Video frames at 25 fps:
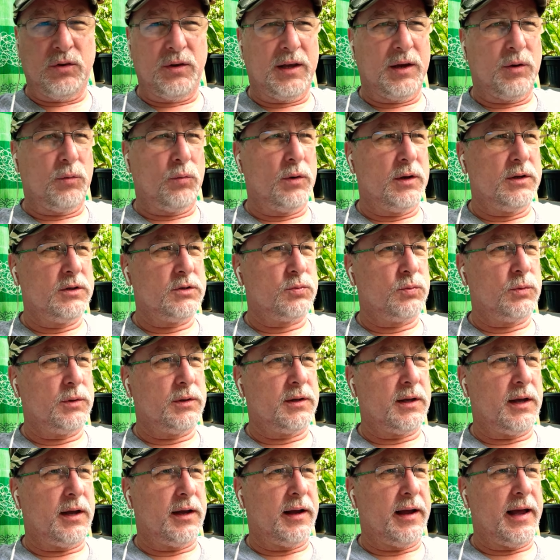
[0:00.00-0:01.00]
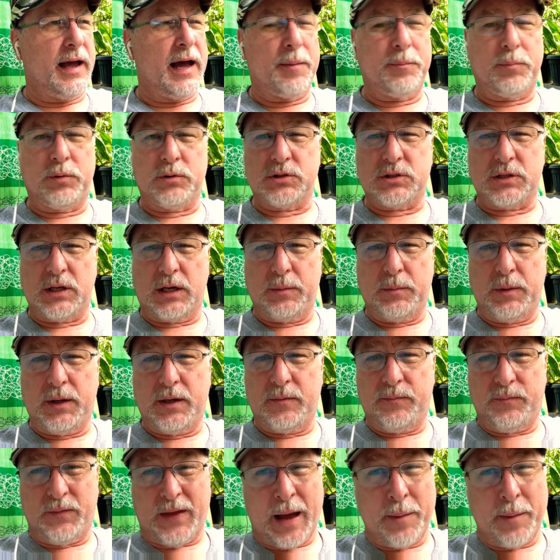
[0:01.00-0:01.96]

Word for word: can get ones with uh, apple cinnamon.